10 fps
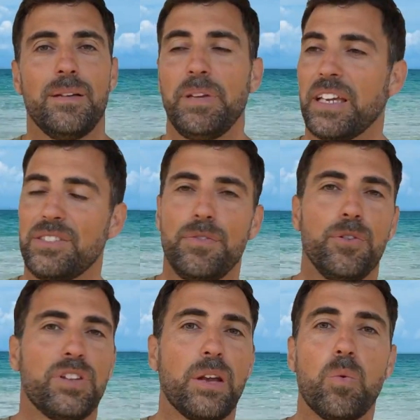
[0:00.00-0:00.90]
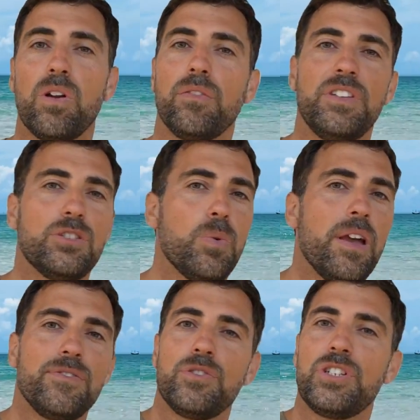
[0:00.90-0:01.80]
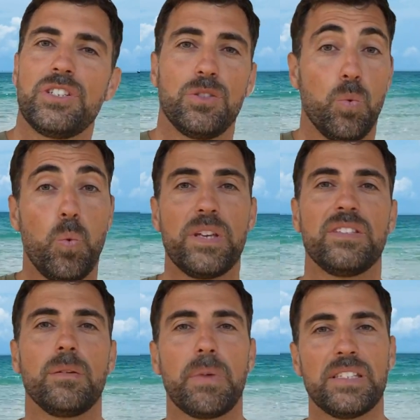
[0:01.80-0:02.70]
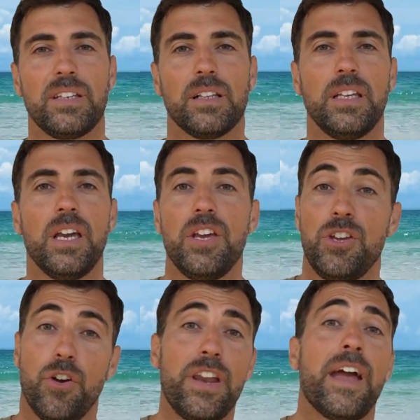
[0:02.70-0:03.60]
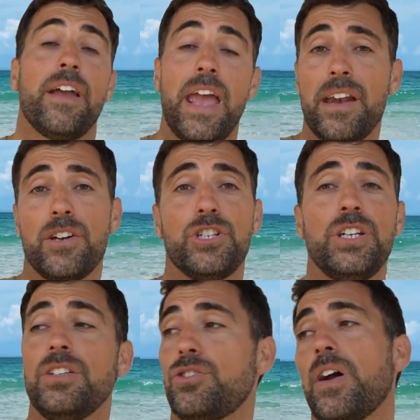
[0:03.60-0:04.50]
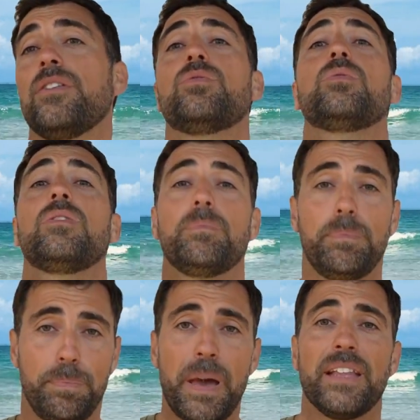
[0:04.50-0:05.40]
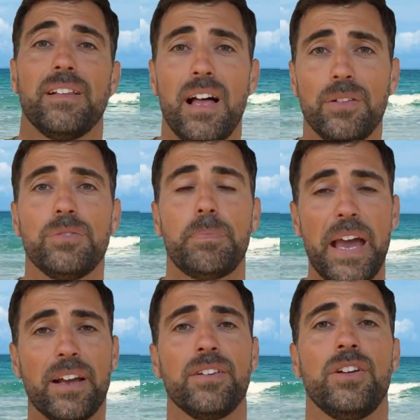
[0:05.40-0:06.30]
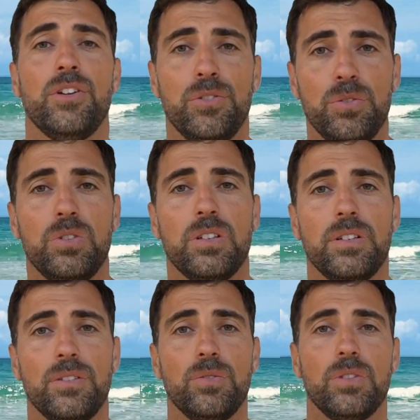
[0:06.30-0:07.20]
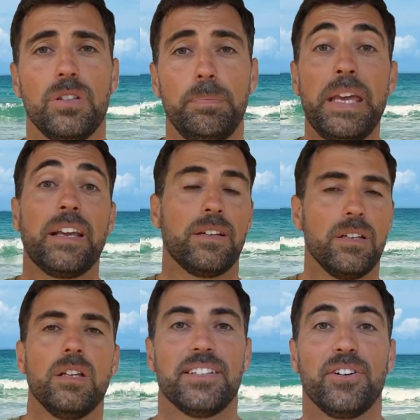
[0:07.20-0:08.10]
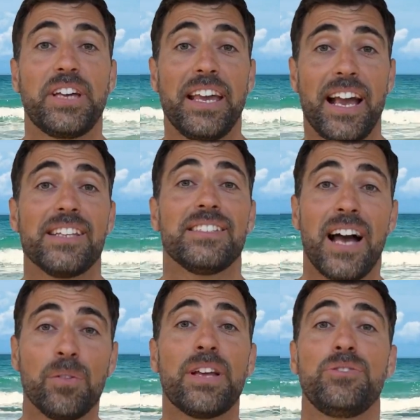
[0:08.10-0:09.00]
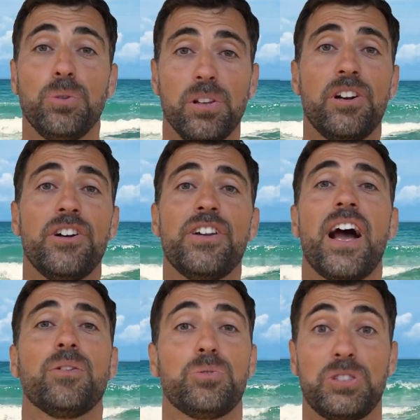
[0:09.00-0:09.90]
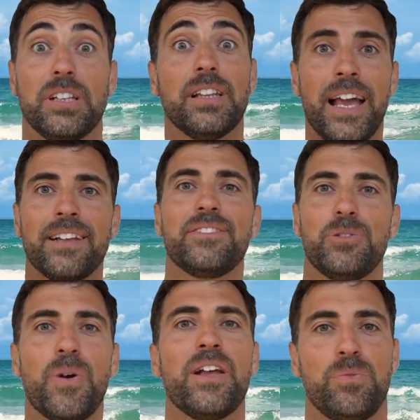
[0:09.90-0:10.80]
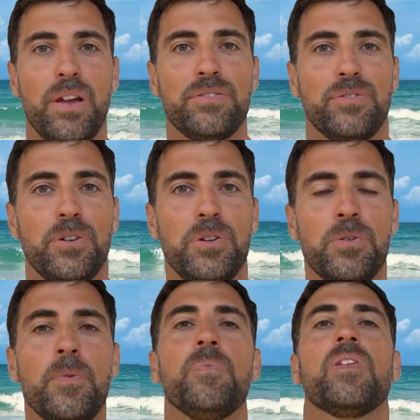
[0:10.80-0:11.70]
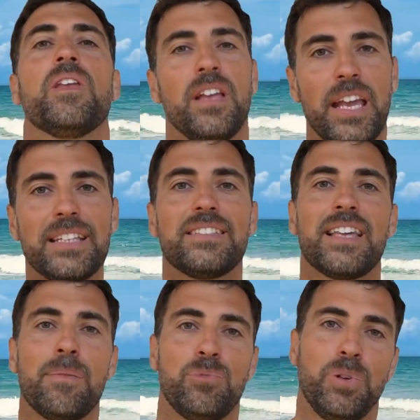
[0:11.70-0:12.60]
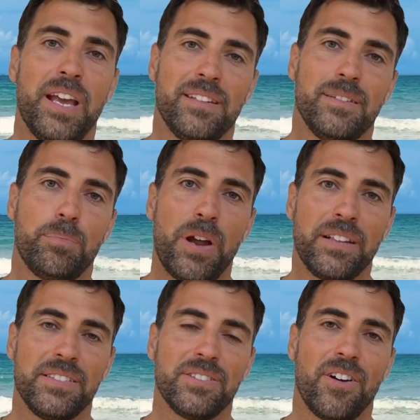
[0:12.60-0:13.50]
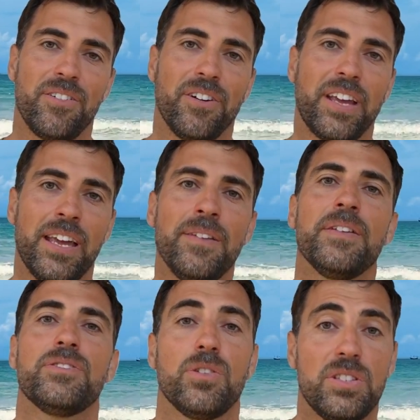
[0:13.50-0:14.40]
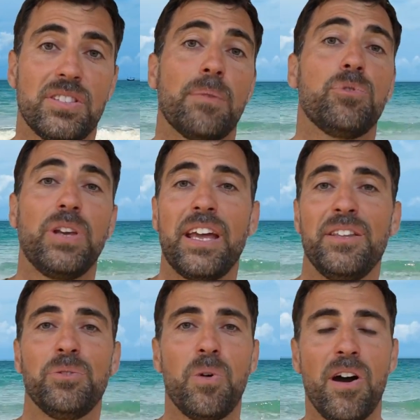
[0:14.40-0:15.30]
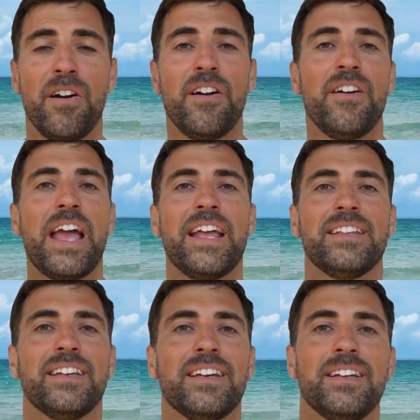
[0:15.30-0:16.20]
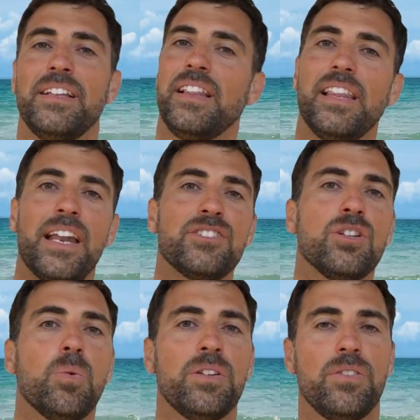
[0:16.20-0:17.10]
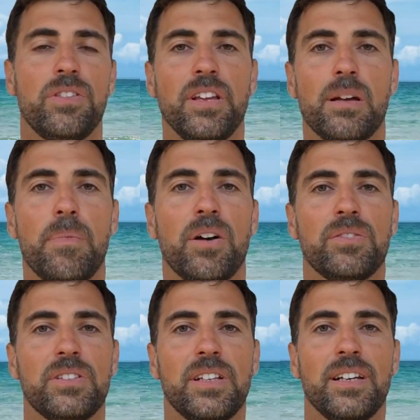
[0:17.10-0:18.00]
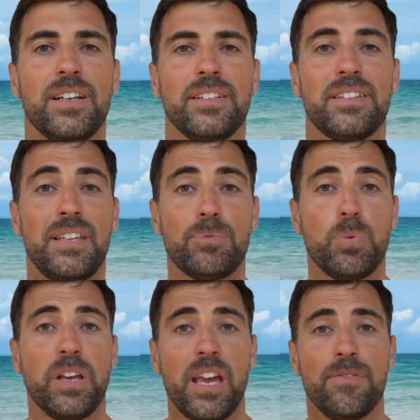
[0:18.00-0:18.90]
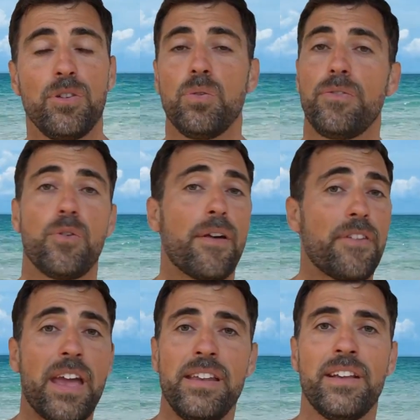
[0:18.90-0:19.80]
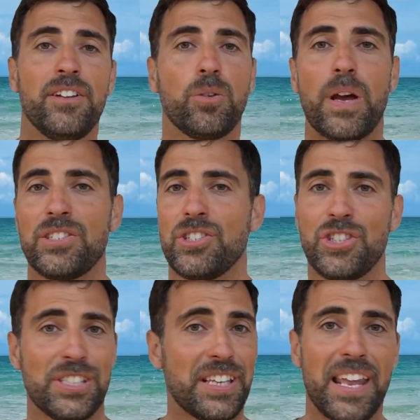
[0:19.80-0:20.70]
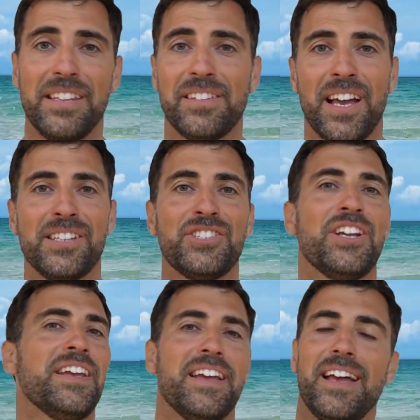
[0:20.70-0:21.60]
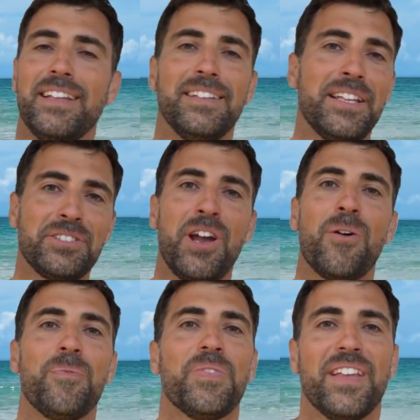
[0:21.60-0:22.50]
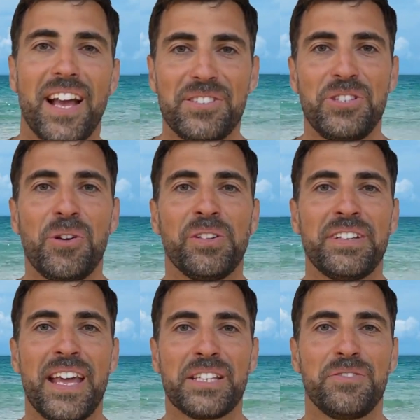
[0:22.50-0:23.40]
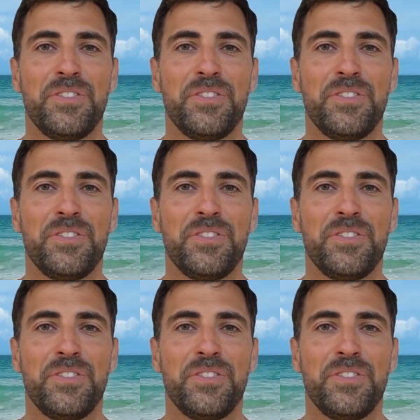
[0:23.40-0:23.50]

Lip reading: because if you take one of these waves, you're just wasting basically your energy trying to paddle out back to the peak. Okay, guys, now that you learn how to select the right waves for you, it's time to get the practice on. Okay, so it's time to get in the water and let us know what you think about the tips we gave you. If you have any other questions, just get in touch and let's go. I see you on the next